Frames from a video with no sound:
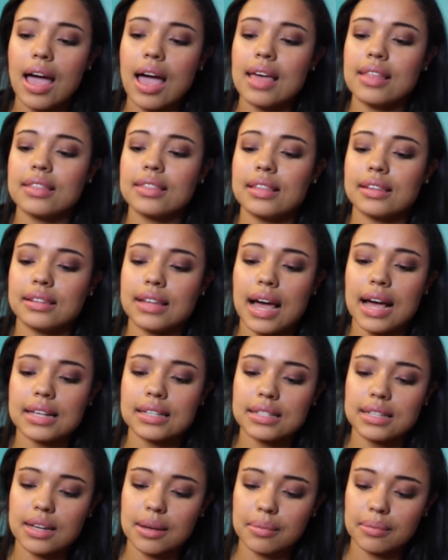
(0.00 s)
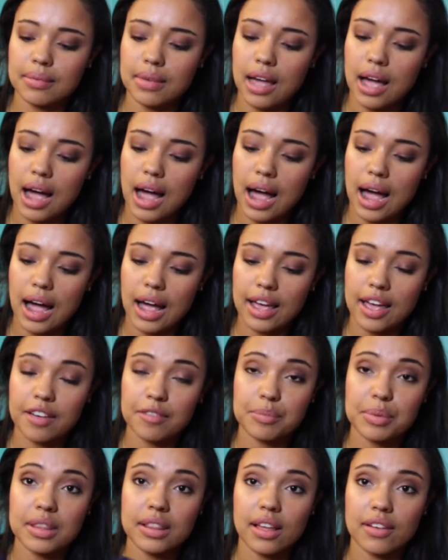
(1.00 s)
And then the last thing I
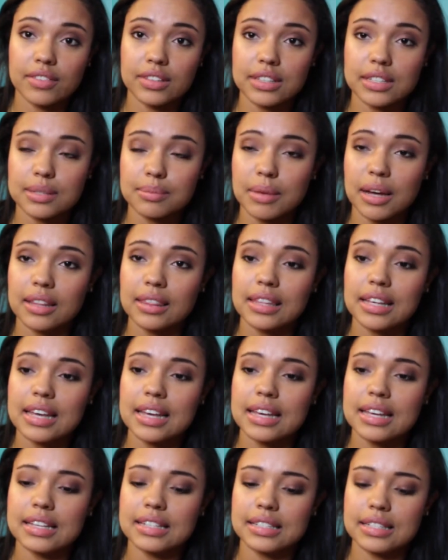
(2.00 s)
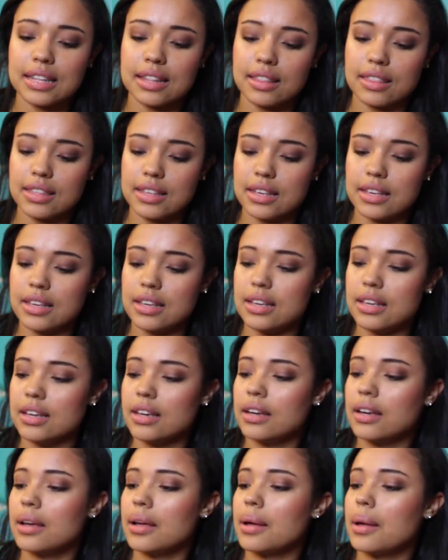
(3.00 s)
have been loving this month is
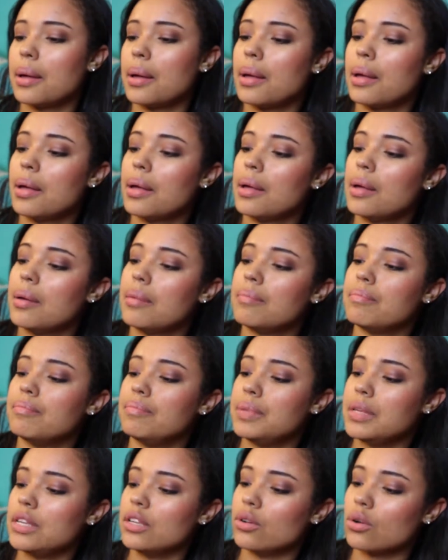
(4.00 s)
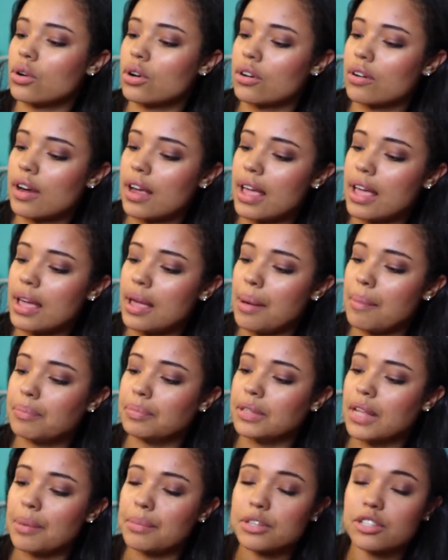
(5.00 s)
the Biore
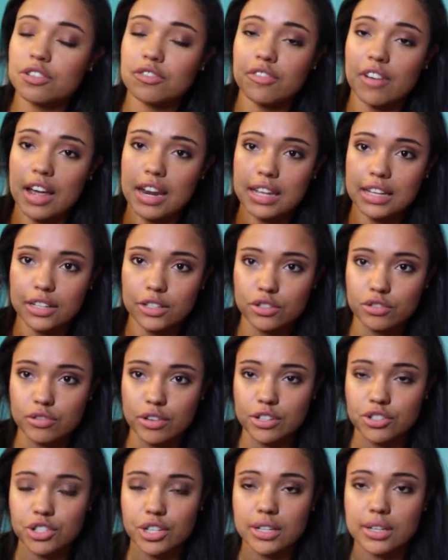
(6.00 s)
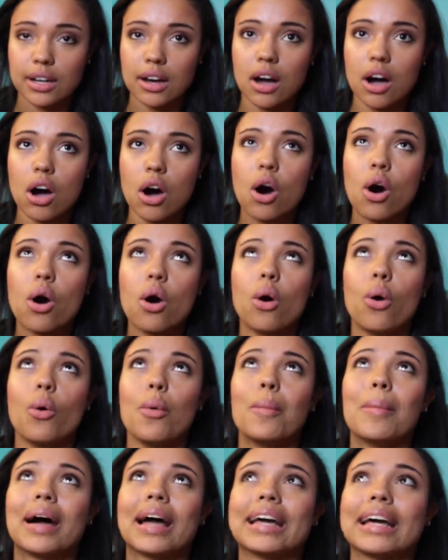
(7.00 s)
Blemish Fighting Astringent.
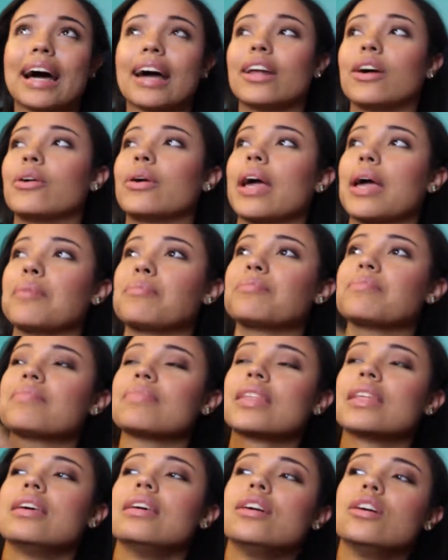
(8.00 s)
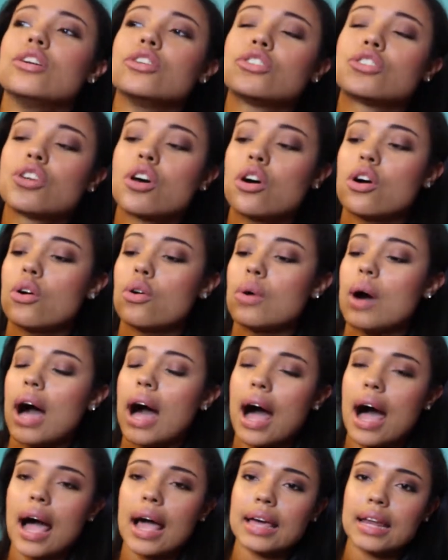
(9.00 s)
Oh my god. Okay. So
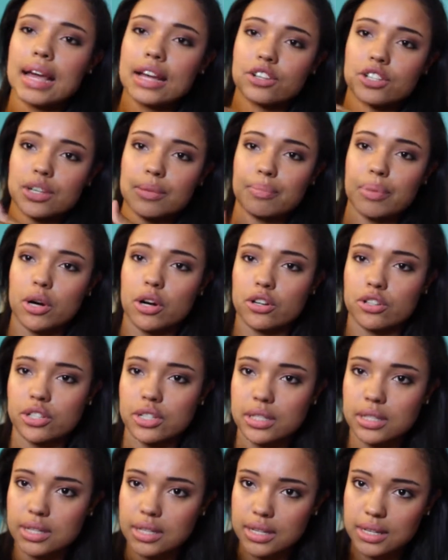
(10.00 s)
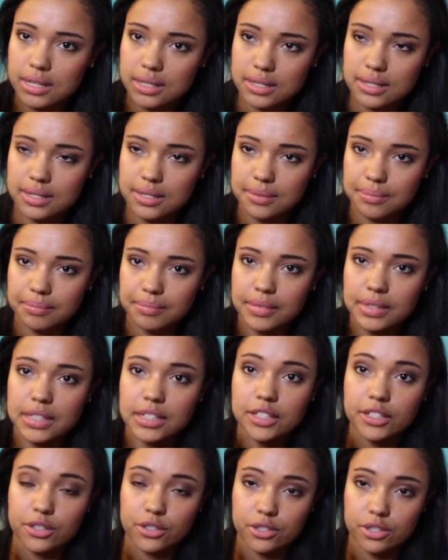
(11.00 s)
I actually purchased this
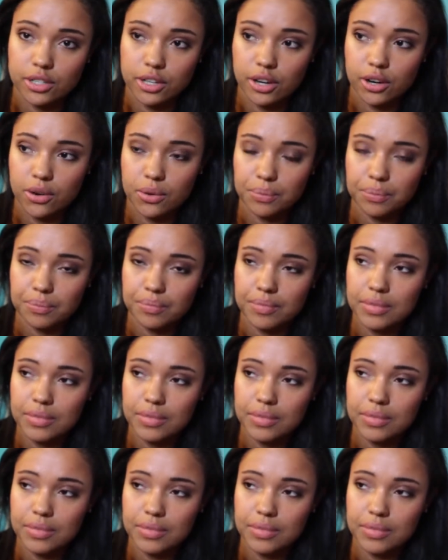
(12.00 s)
years ago.